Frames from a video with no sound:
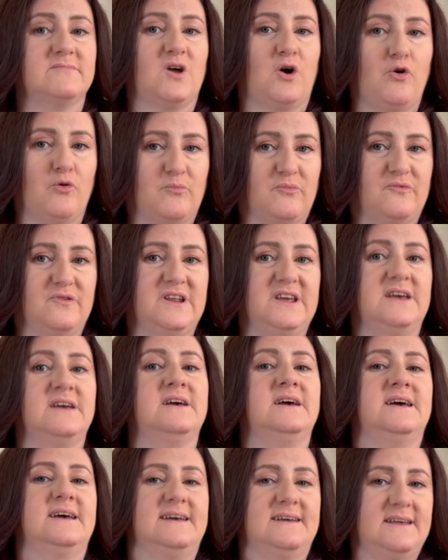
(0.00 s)
hopefully
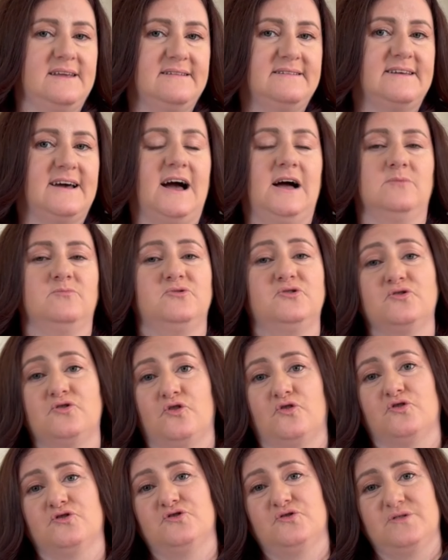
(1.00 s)
in time to
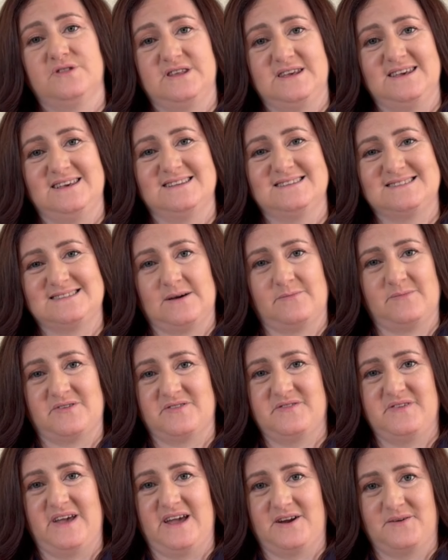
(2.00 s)
go to the summer
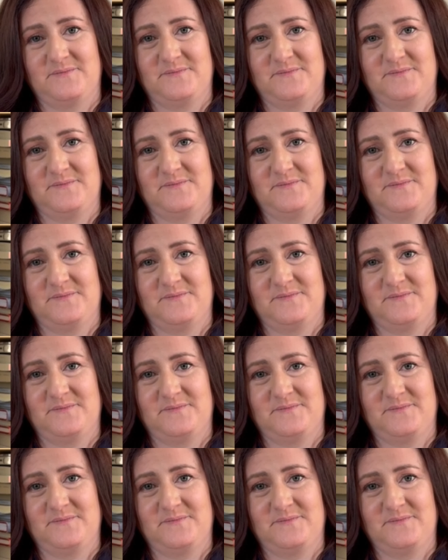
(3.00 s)
fair.